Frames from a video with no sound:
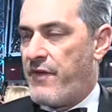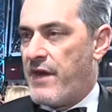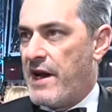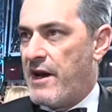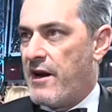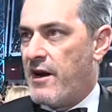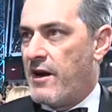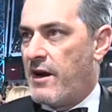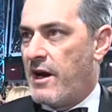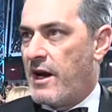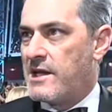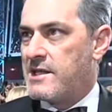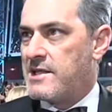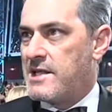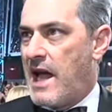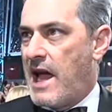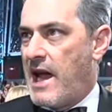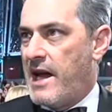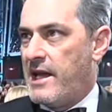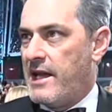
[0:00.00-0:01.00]
fear,
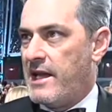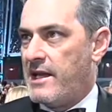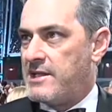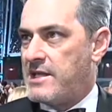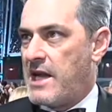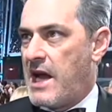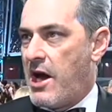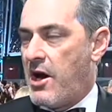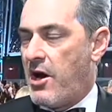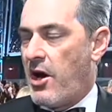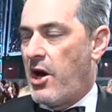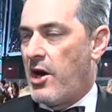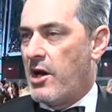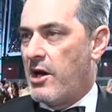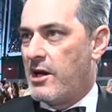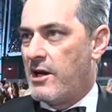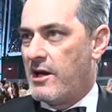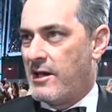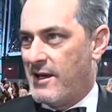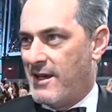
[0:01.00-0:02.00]
anxiety, terror.
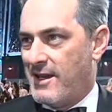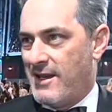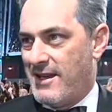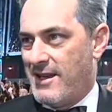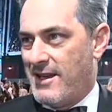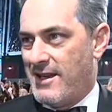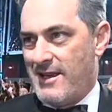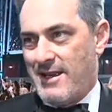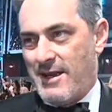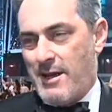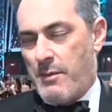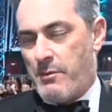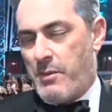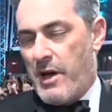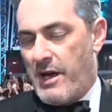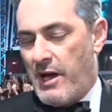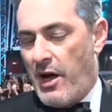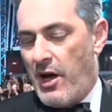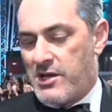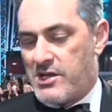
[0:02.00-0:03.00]

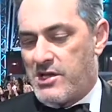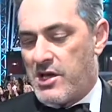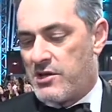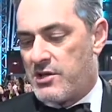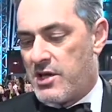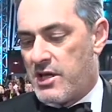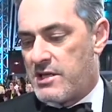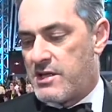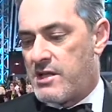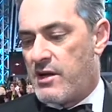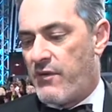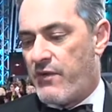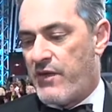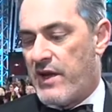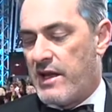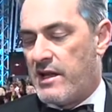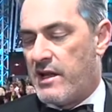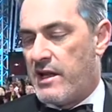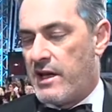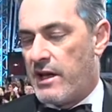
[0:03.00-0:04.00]
But also just the
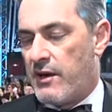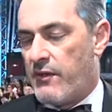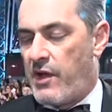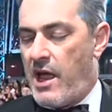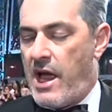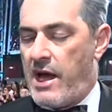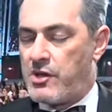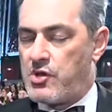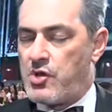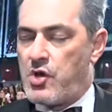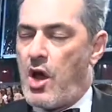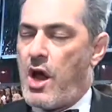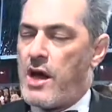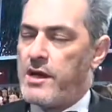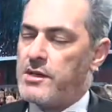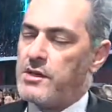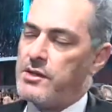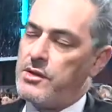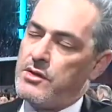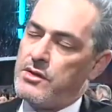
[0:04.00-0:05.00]
feeling of like
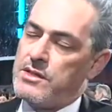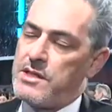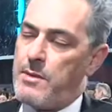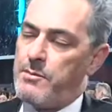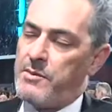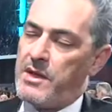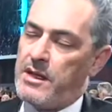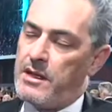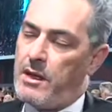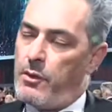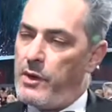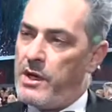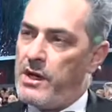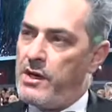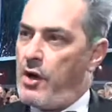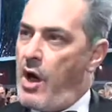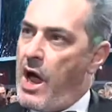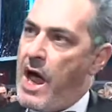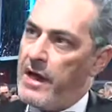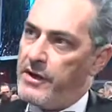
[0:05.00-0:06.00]
trying to do something that we didn't
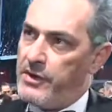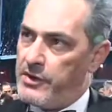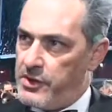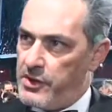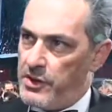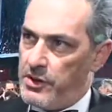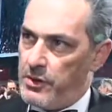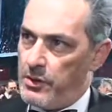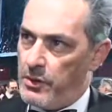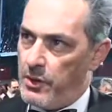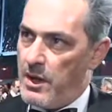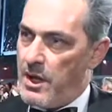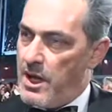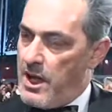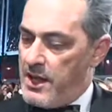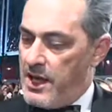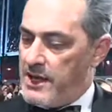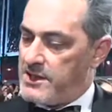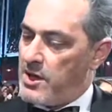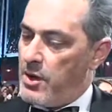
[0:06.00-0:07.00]
know how to do.
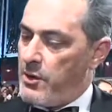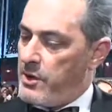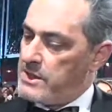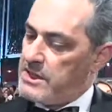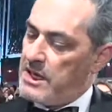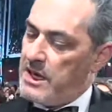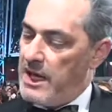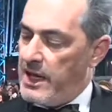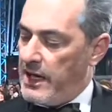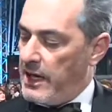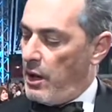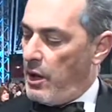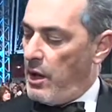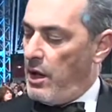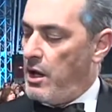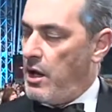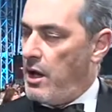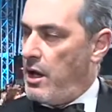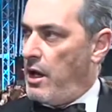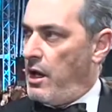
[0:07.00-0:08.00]
That's always like a,
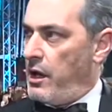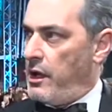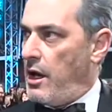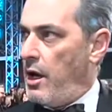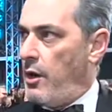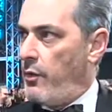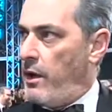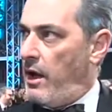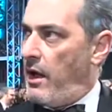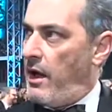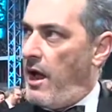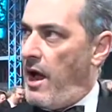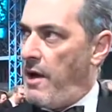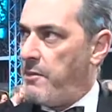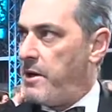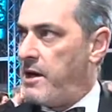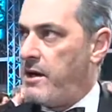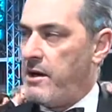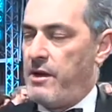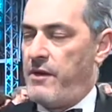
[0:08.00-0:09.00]
you know, I've
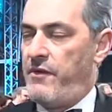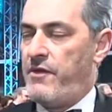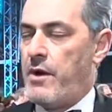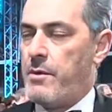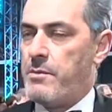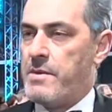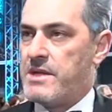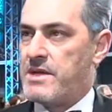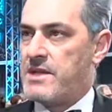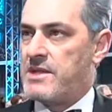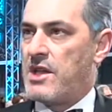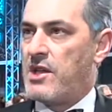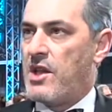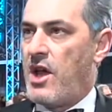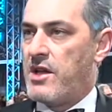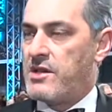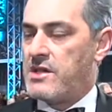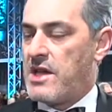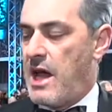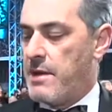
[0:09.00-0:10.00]
been in the film business a
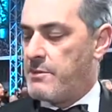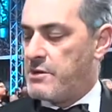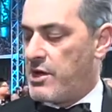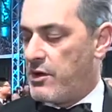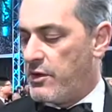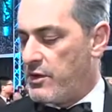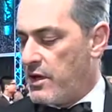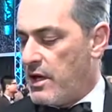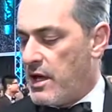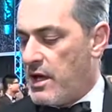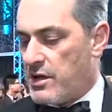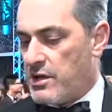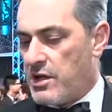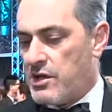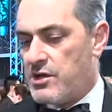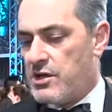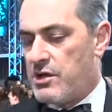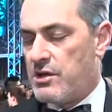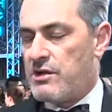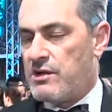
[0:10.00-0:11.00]
long time, so
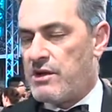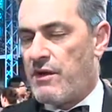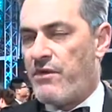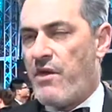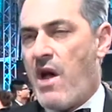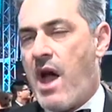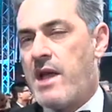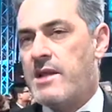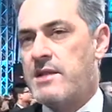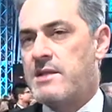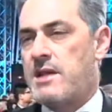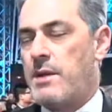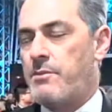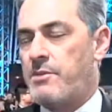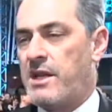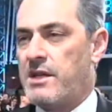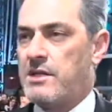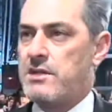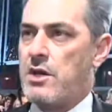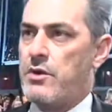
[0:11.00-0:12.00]
to find
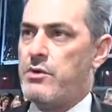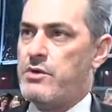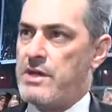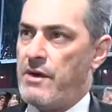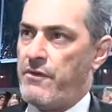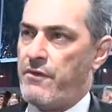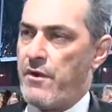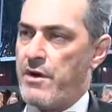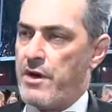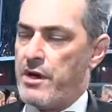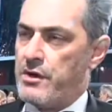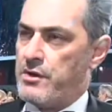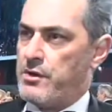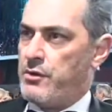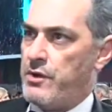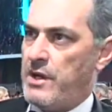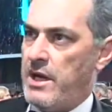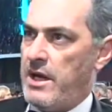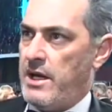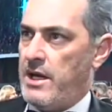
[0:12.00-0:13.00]
something so different and
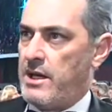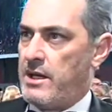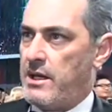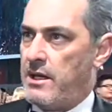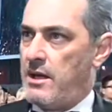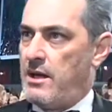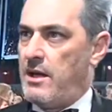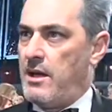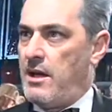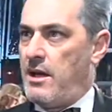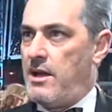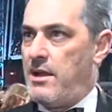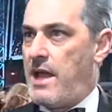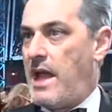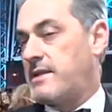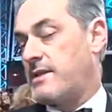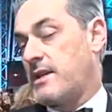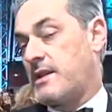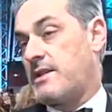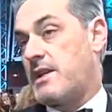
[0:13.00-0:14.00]
unique,
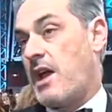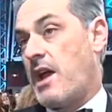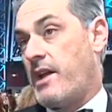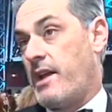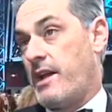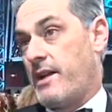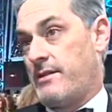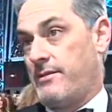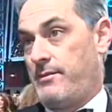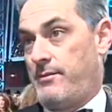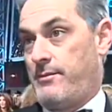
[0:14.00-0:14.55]
that's exciting.